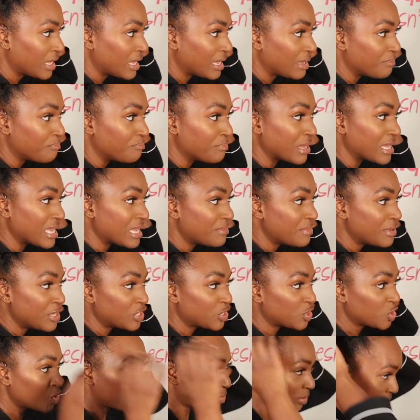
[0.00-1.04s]
maybe
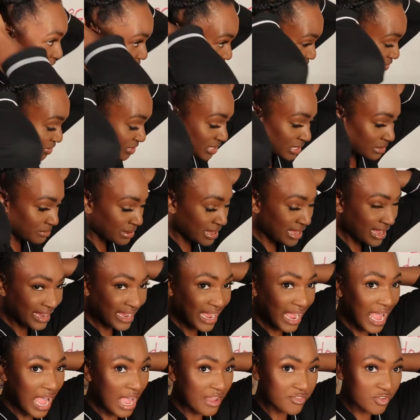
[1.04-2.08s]
2 bundles in the back.
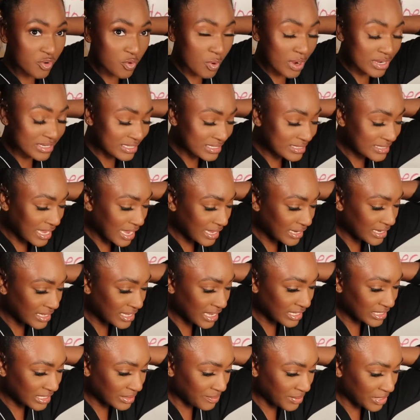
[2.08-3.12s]
I haven't quite decided
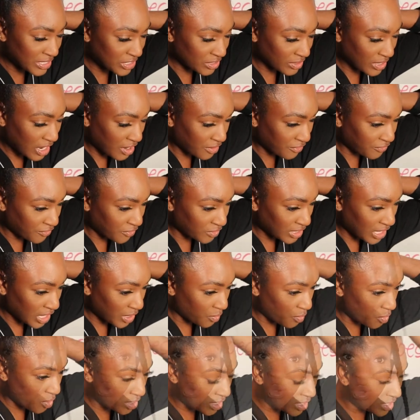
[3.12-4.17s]
yet, depends on how full I
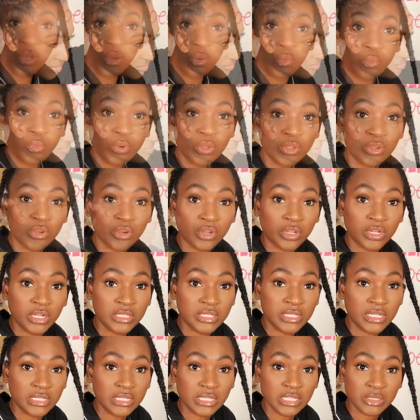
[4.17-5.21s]
want it. We are gonna
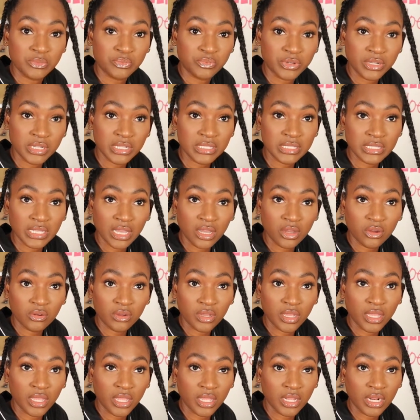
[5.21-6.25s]
take these braids out,
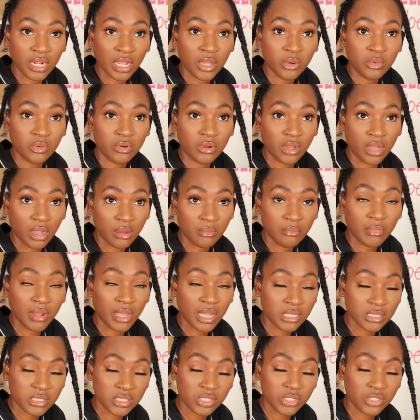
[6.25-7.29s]
and I will come
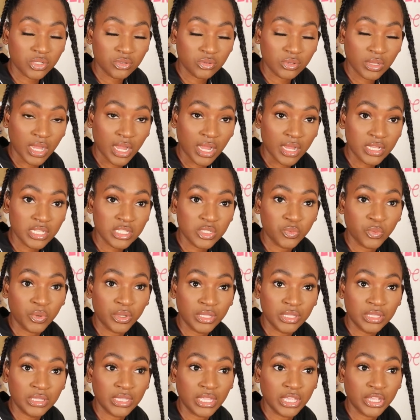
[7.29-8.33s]
back to you guys
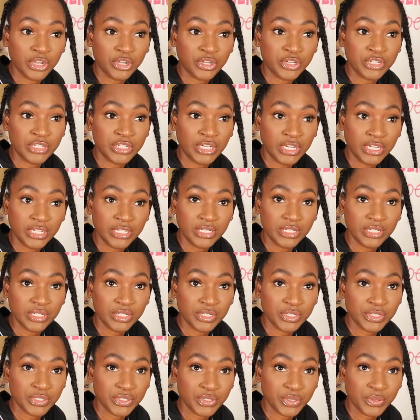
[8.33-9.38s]
when they are done,
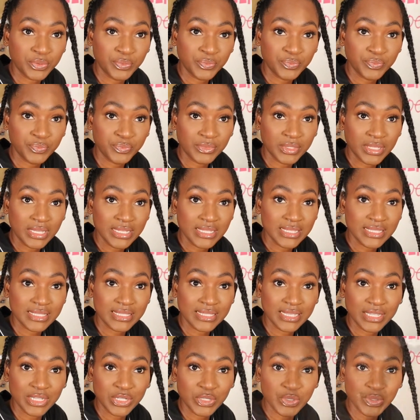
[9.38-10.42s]
so
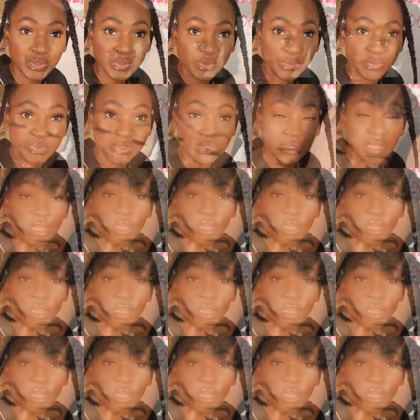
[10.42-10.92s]
stay tuned.